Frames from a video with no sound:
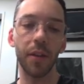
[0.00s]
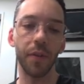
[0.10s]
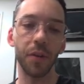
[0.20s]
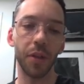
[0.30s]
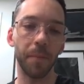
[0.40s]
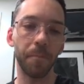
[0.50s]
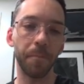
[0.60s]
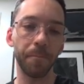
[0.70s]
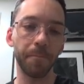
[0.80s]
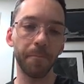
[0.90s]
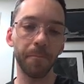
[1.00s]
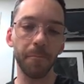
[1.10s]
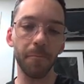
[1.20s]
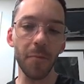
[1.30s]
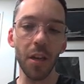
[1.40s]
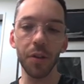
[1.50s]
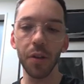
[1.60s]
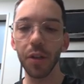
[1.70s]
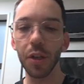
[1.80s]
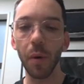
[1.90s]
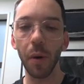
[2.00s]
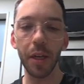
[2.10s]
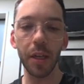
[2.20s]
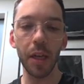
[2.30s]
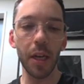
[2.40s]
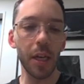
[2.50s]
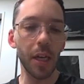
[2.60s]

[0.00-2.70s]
the first time. So this is what we did.